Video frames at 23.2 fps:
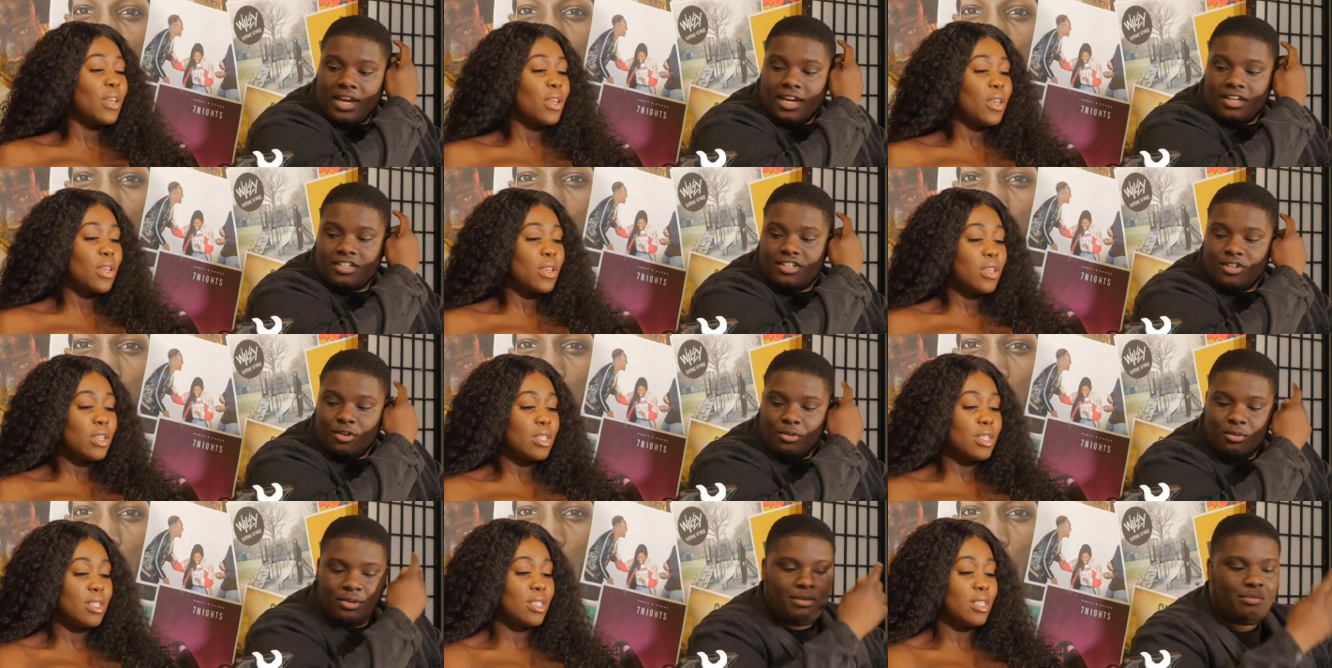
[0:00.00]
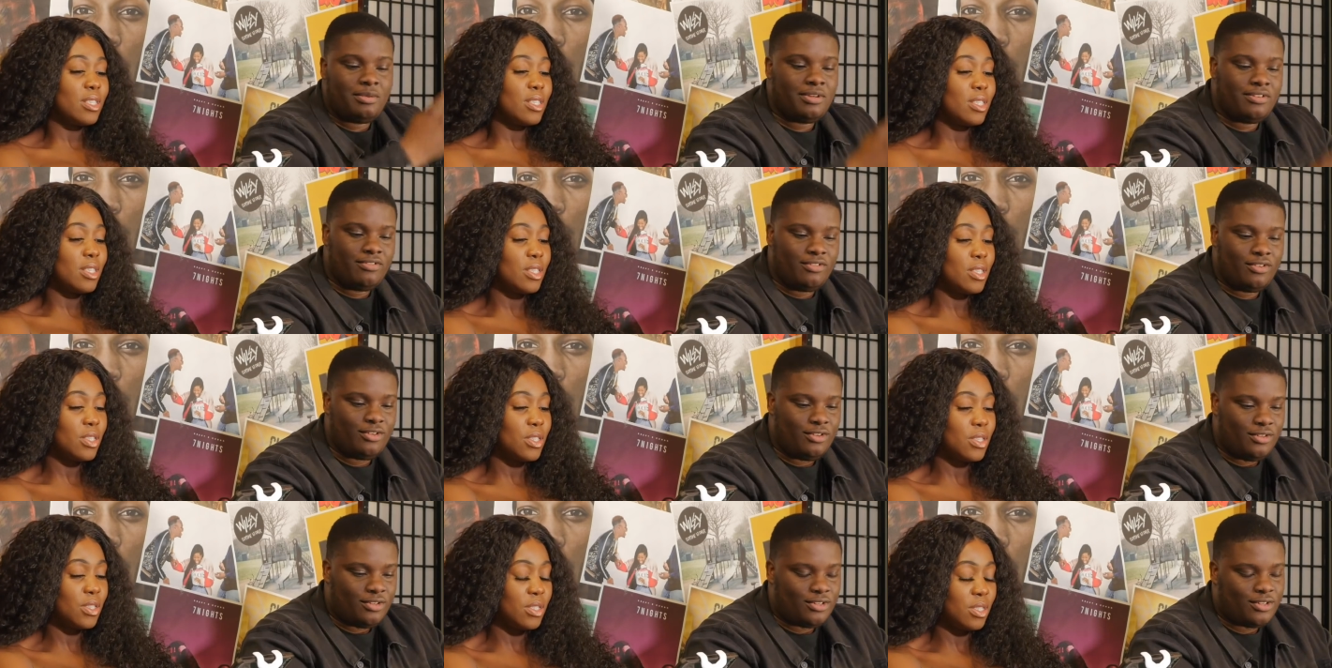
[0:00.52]
Speaker 1: I don't want to be
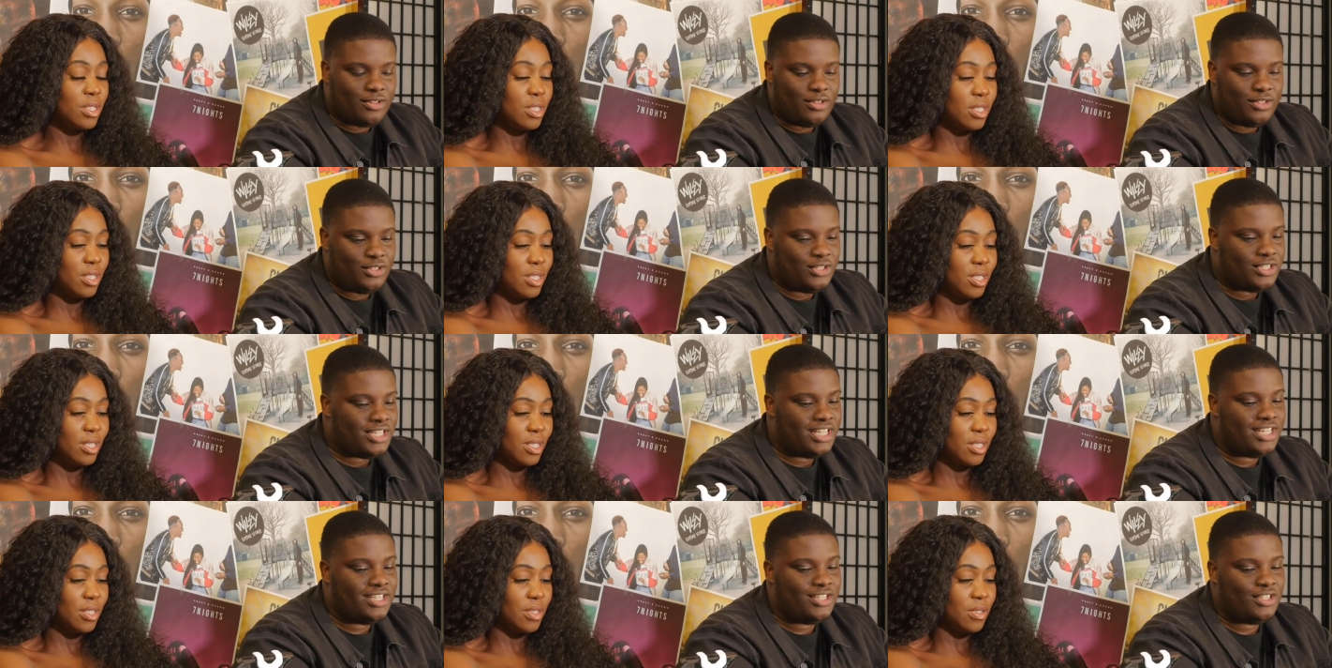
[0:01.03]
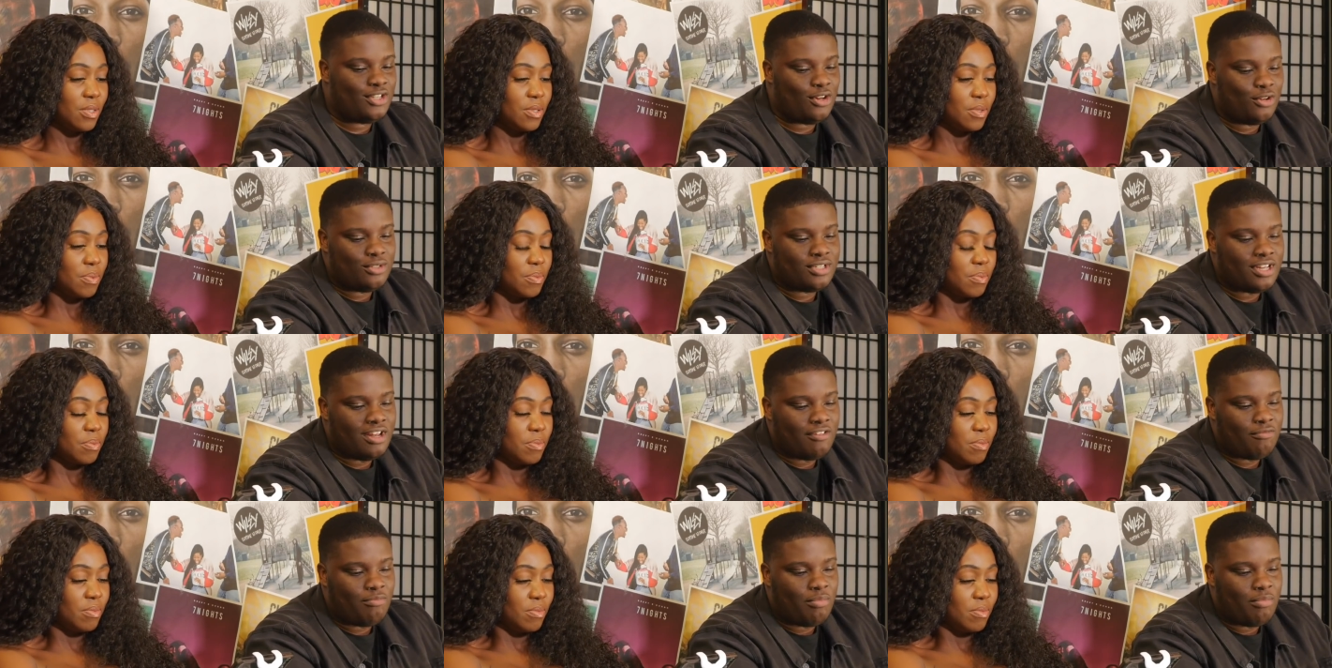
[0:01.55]
rude because you said he shows love,